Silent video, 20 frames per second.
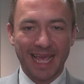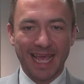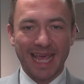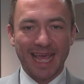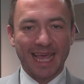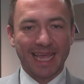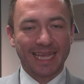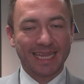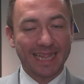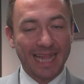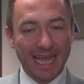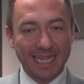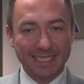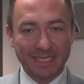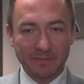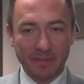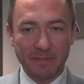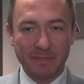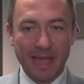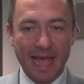Glad to be
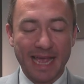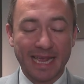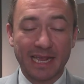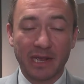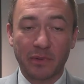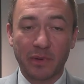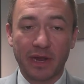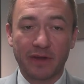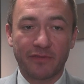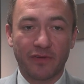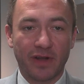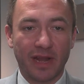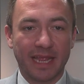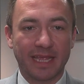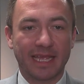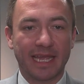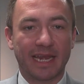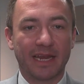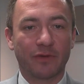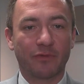back, however, and
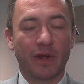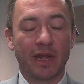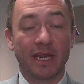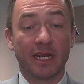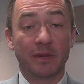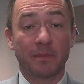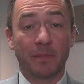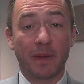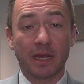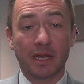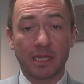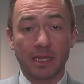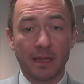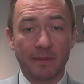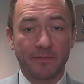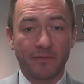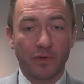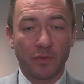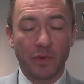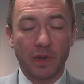getting ready to buckle up
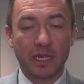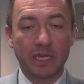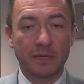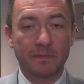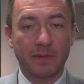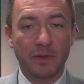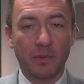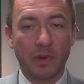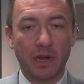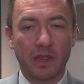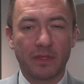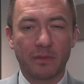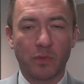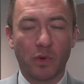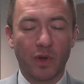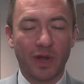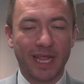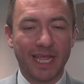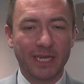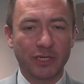for what could be one of the more
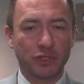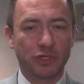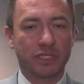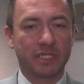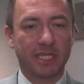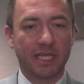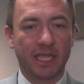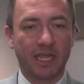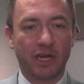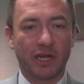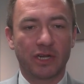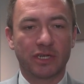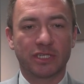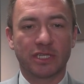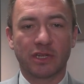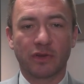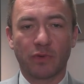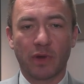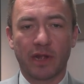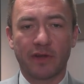interesting years in
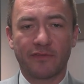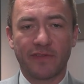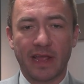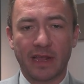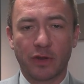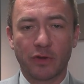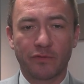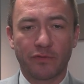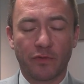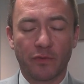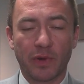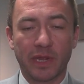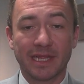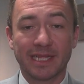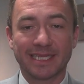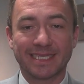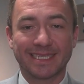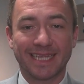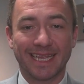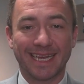Greater Vancouver real
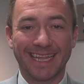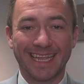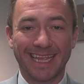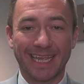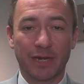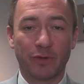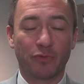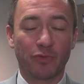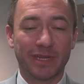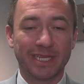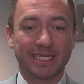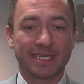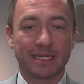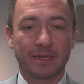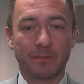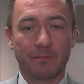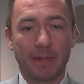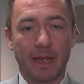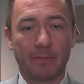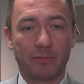estate in recent
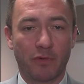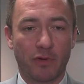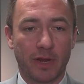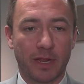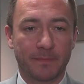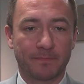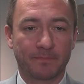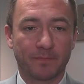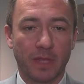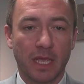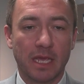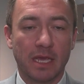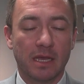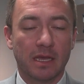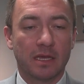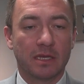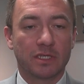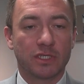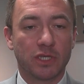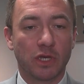memory.
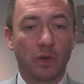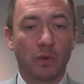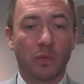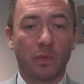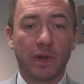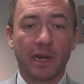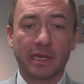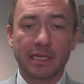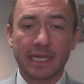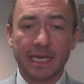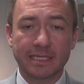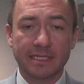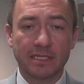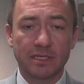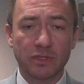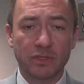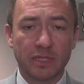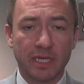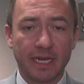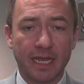So what I'd like to do
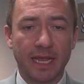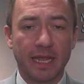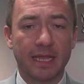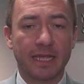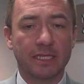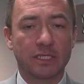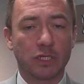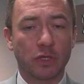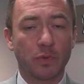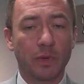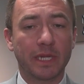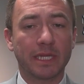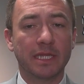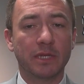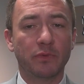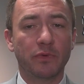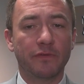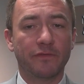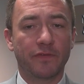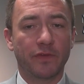today is quickly
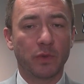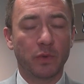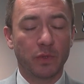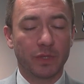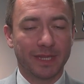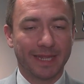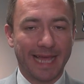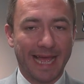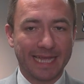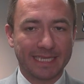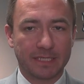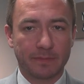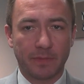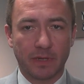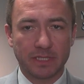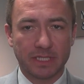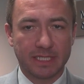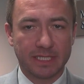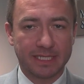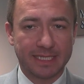review last
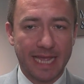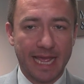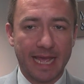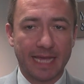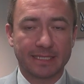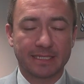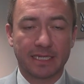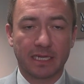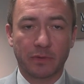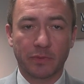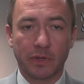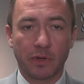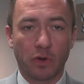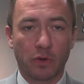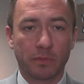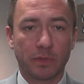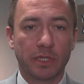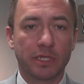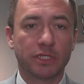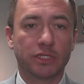month's stats like we
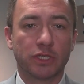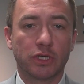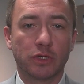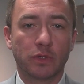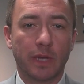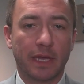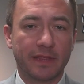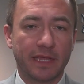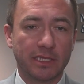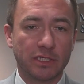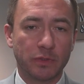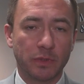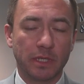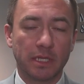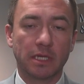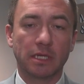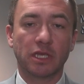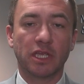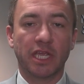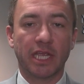normally do, and then do a
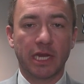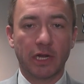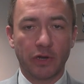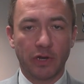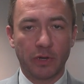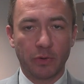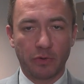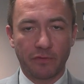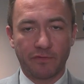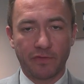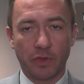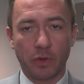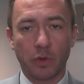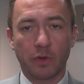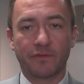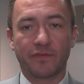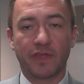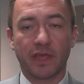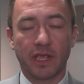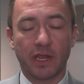little year in review of
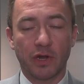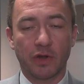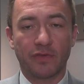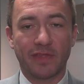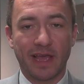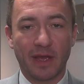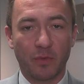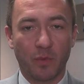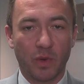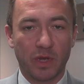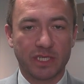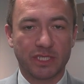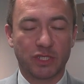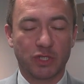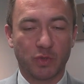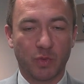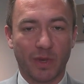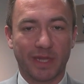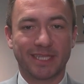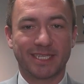the year that was
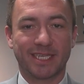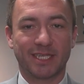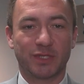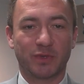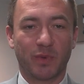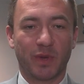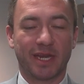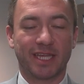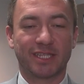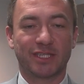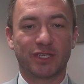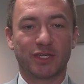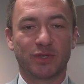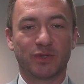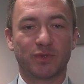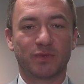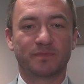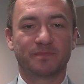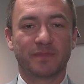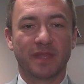2022.
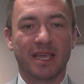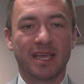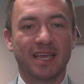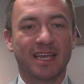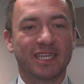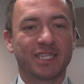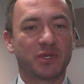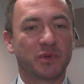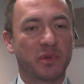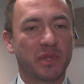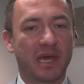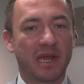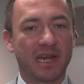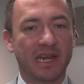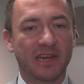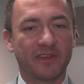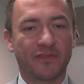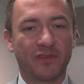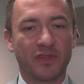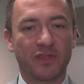So without any
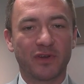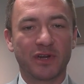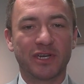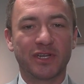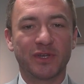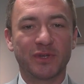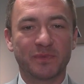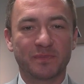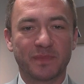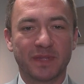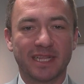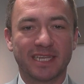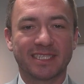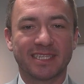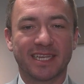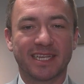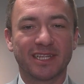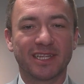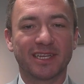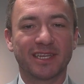further ado, let's take a
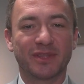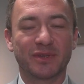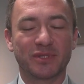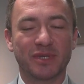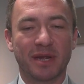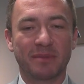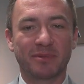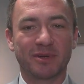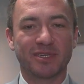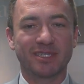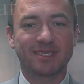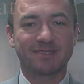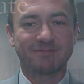look at those numbers.